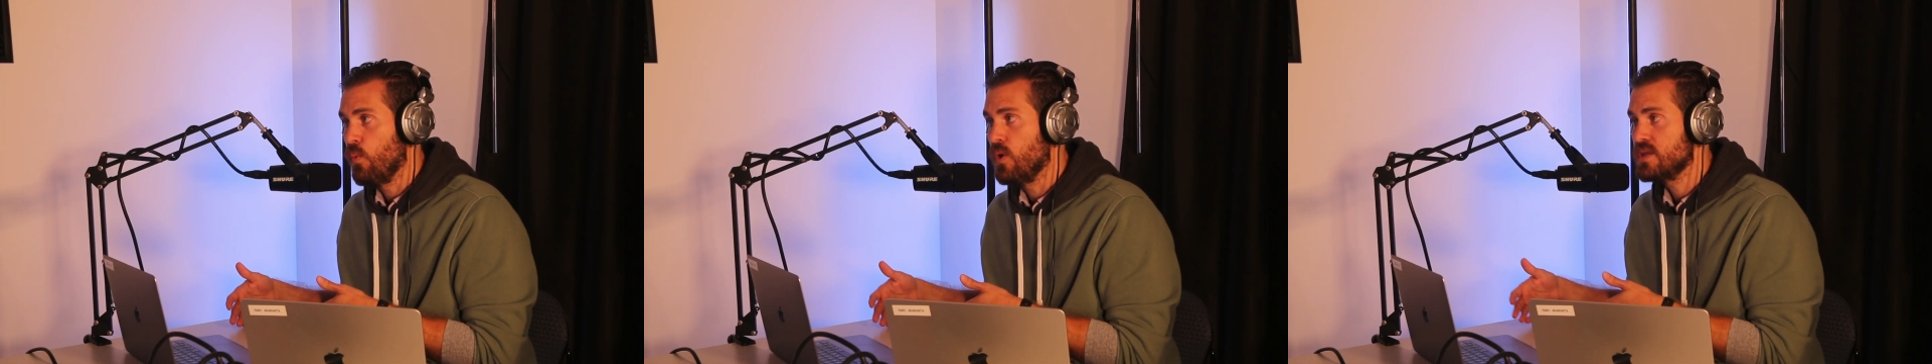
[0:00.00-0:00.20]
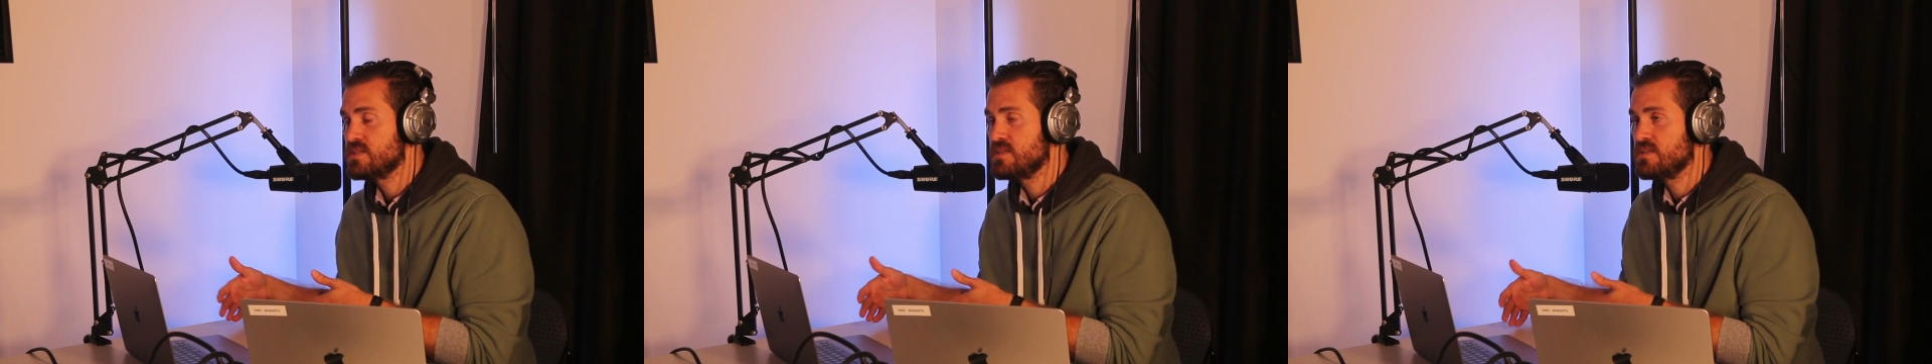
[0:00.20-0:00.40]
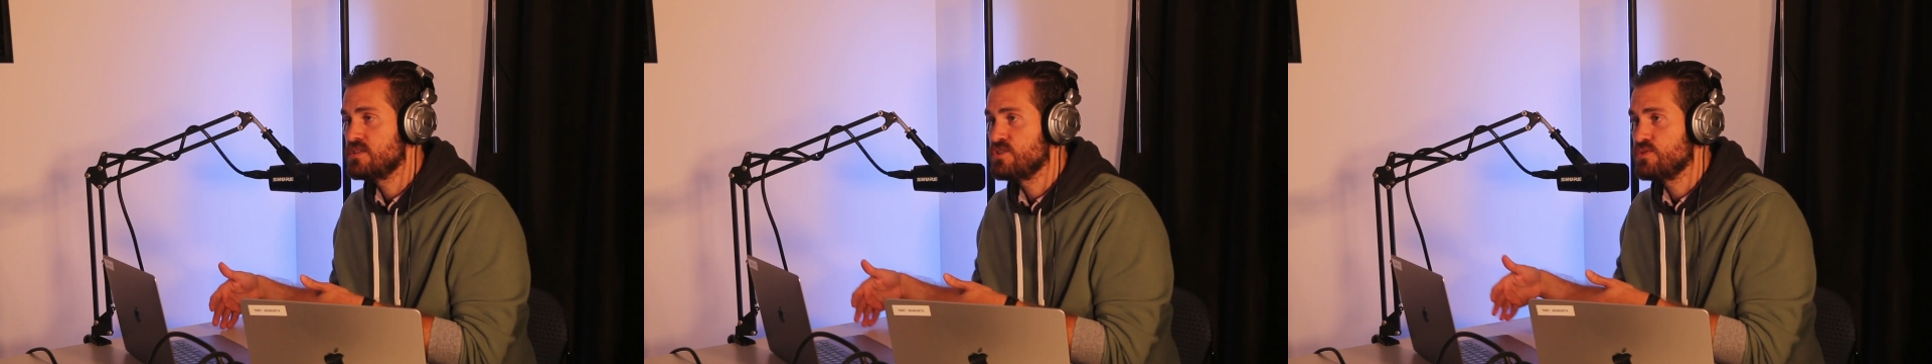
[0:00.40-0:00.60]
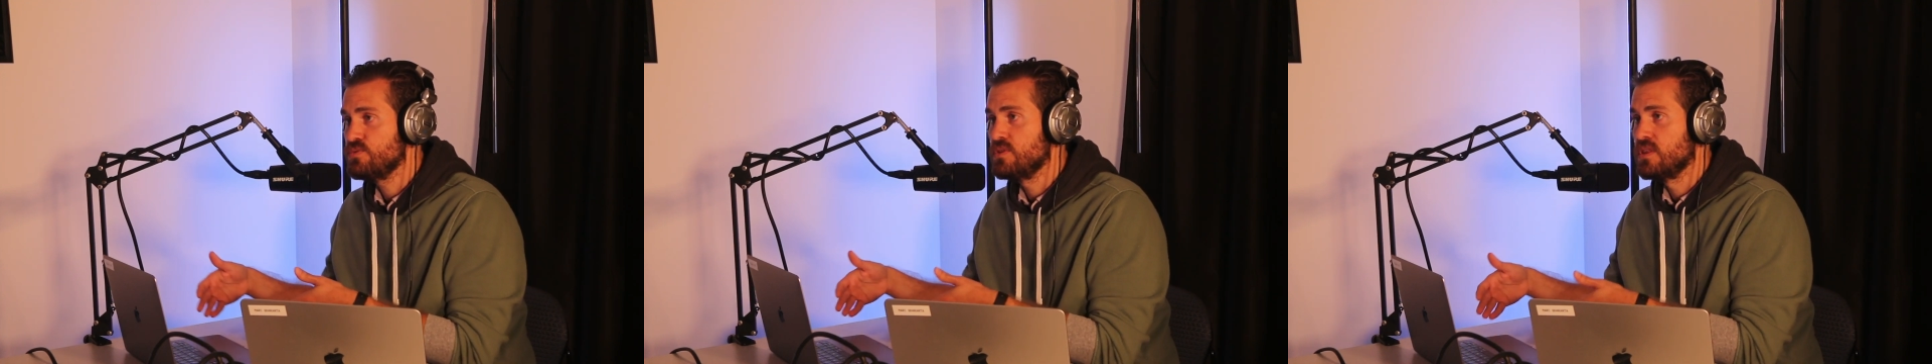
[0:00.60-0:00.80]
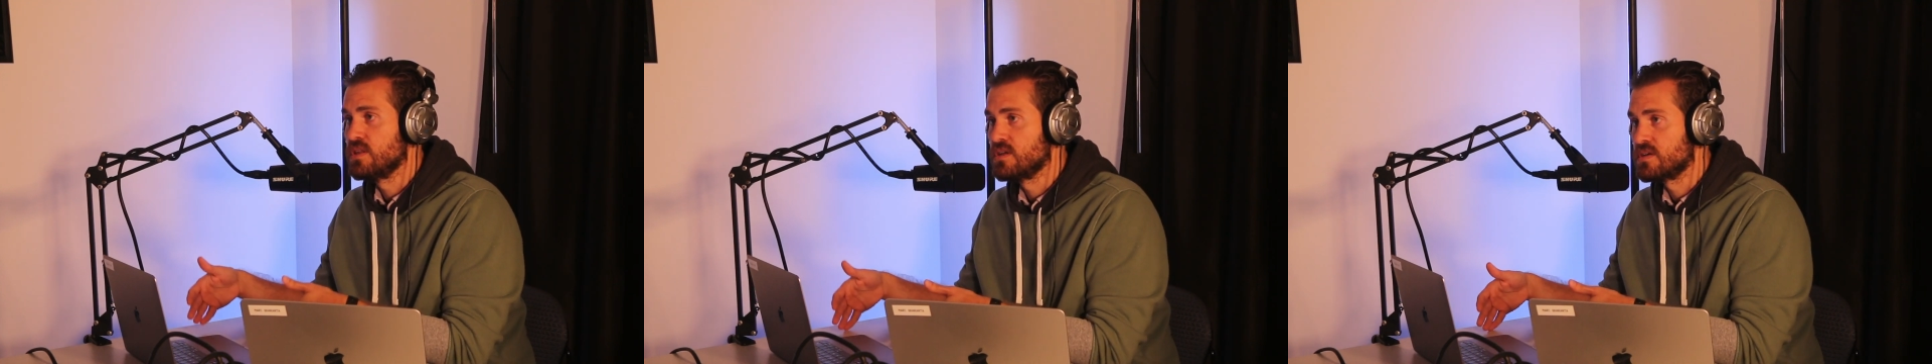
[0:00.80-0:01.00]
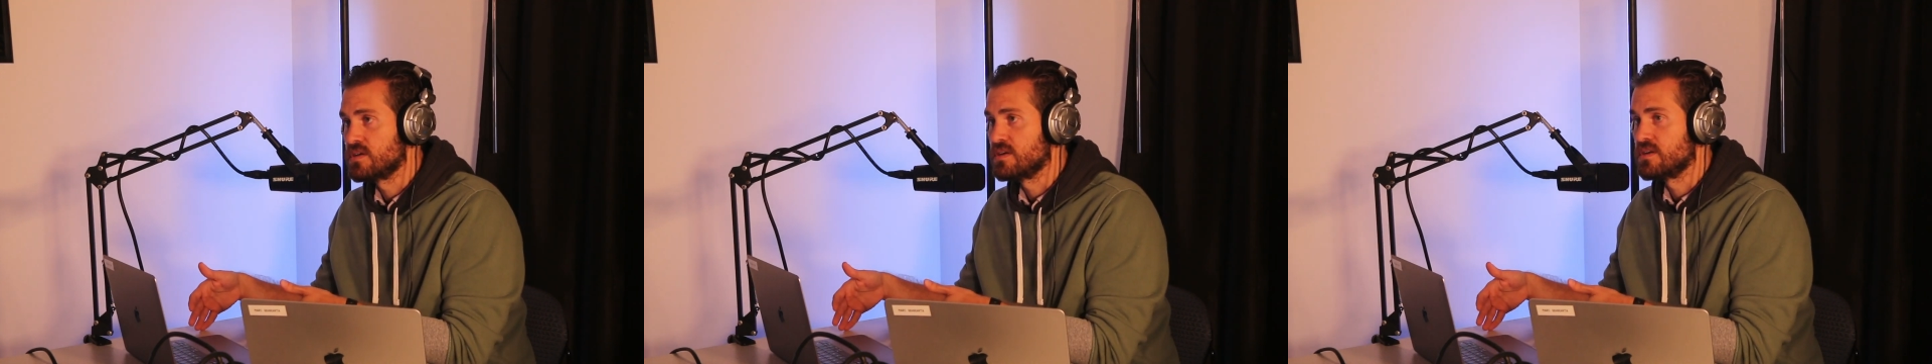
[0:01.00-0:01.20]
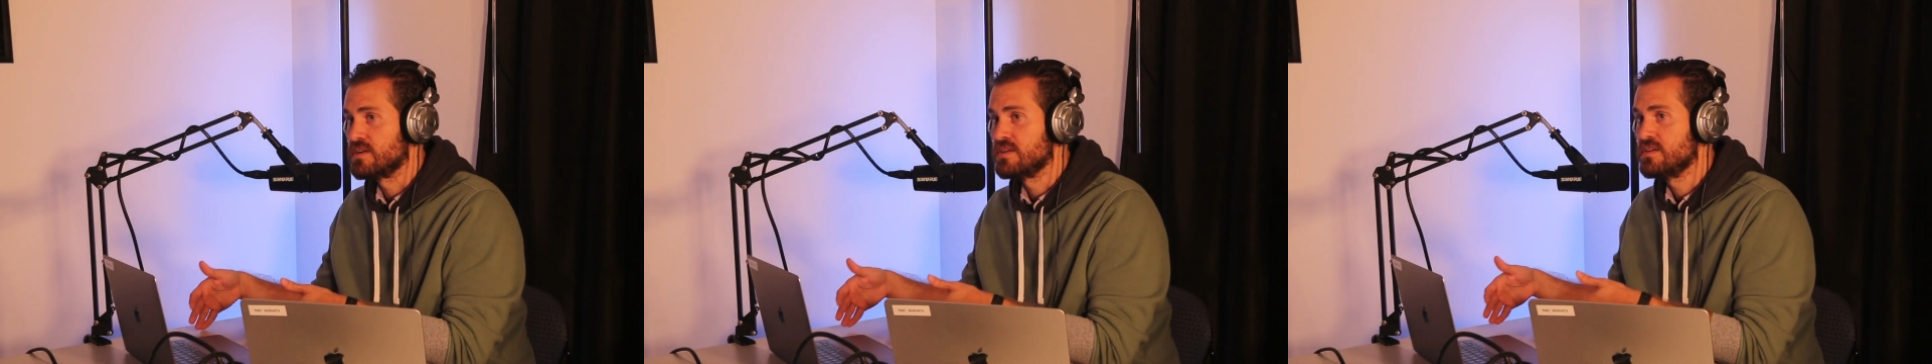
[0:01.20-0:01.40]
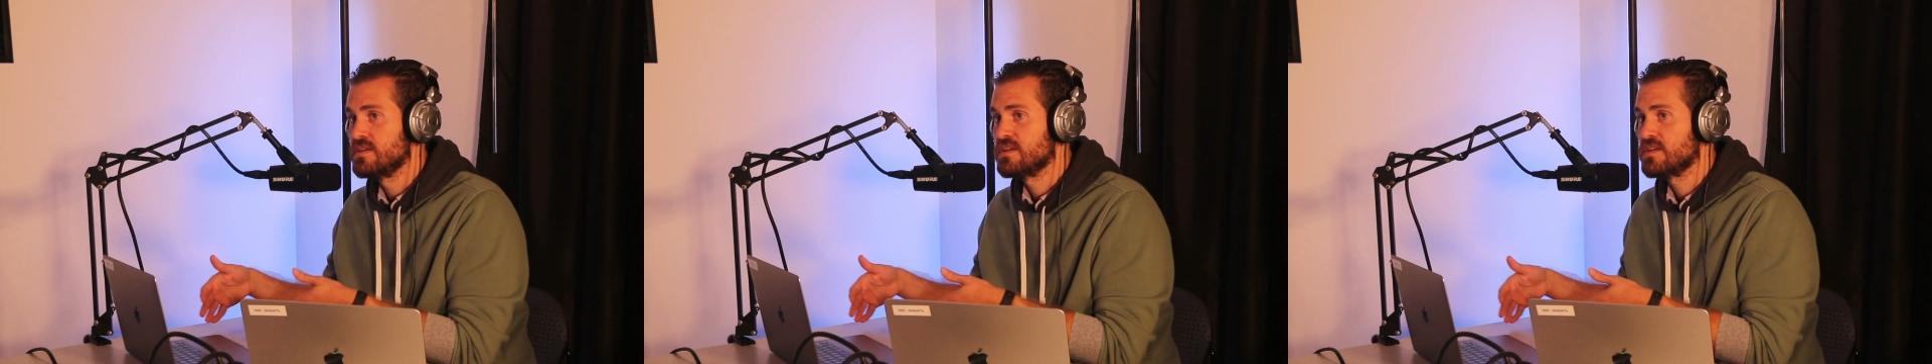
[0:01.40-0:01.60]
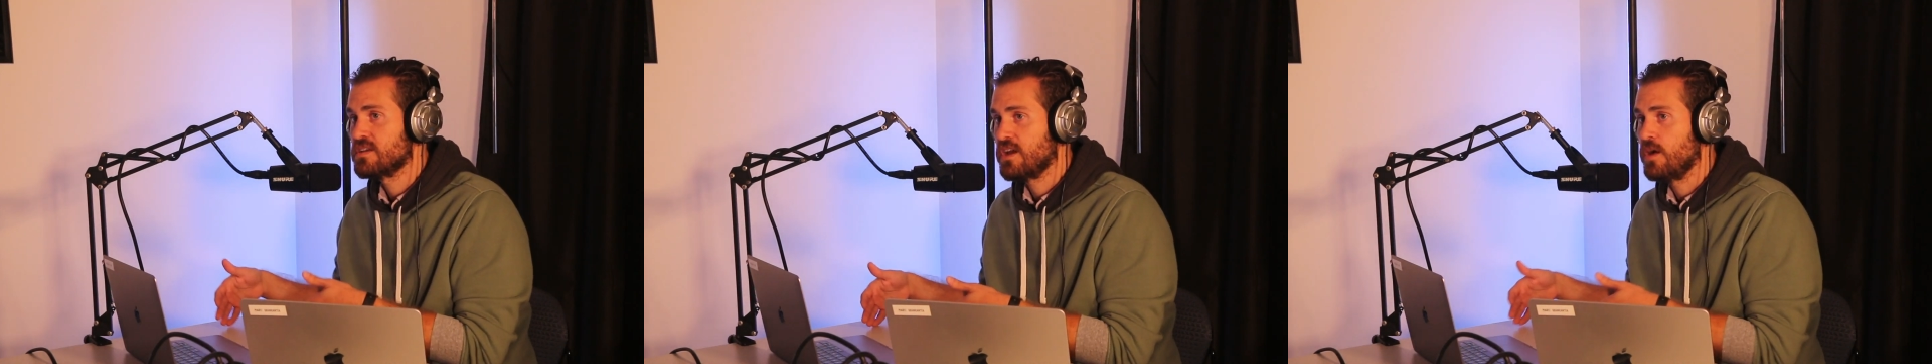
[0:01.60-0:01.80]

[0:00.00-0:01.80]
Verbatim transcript: What did you learn